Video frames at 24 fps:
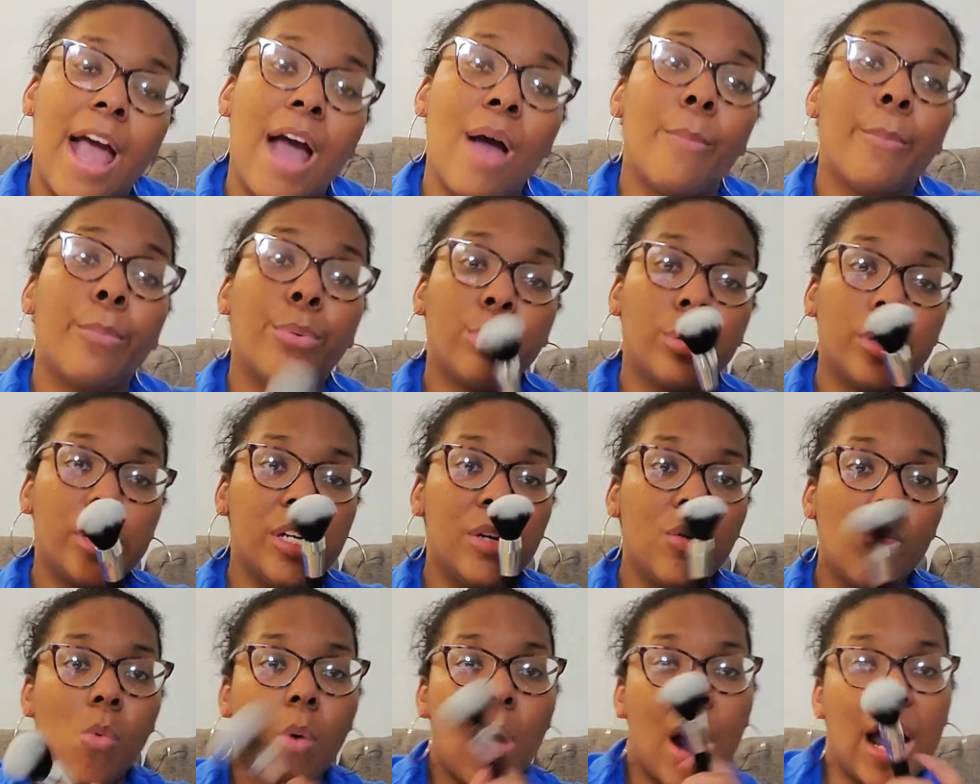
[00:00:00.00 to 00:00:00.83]
I
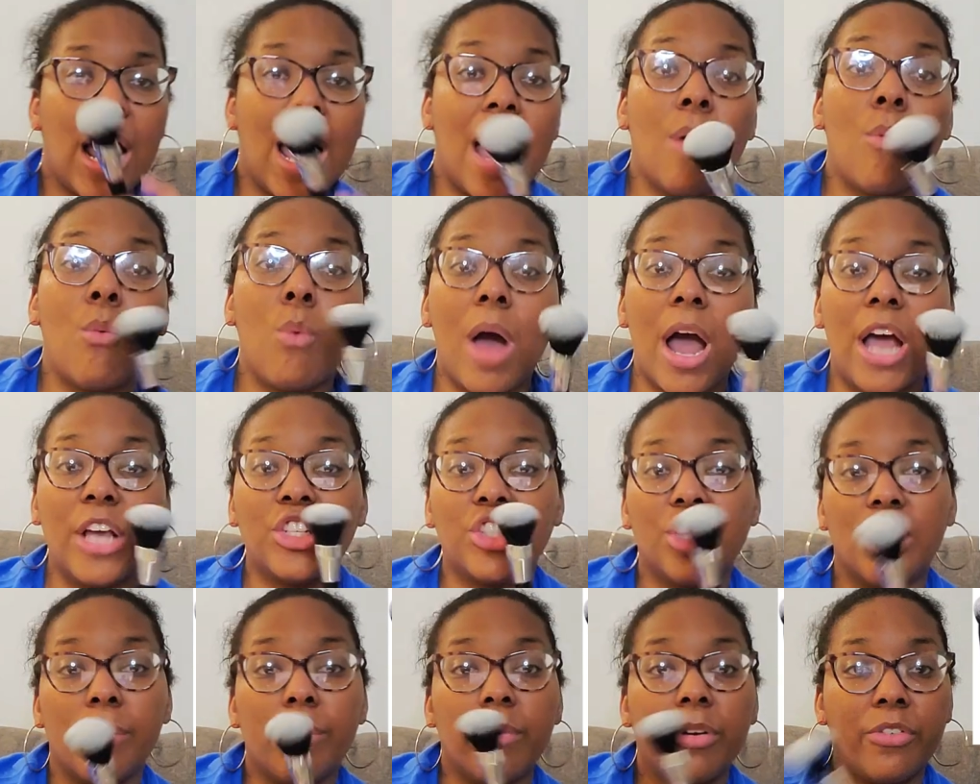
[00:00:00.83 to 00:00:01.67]
pre I
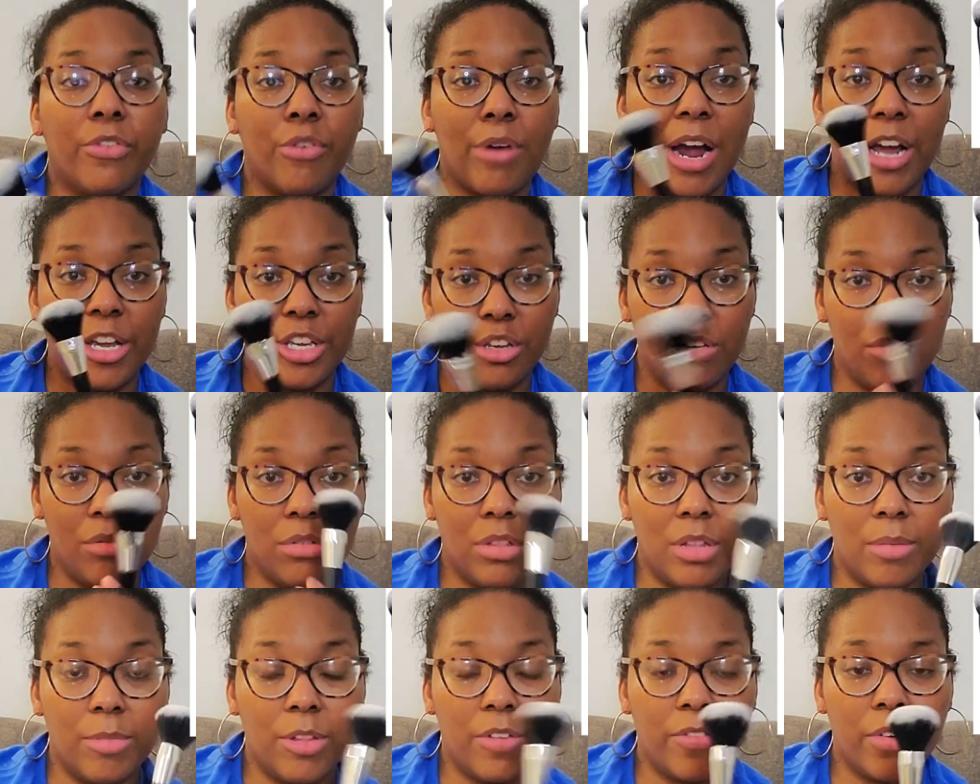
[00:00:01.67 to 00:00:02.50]
washed them before I
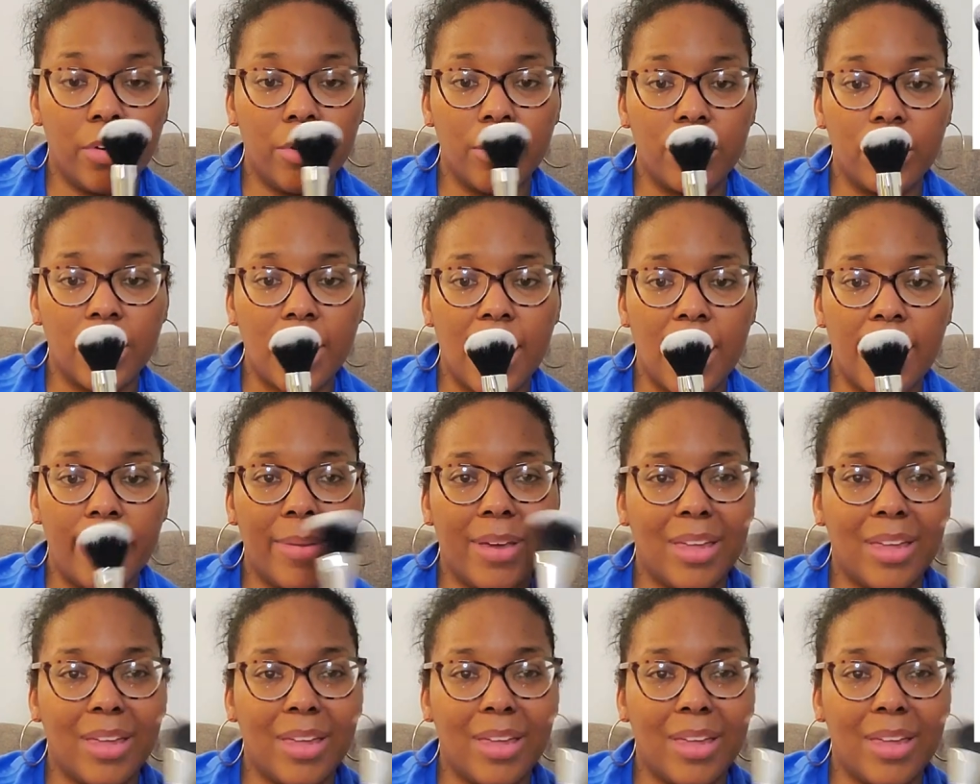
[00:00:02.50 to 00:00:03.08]
used them the first time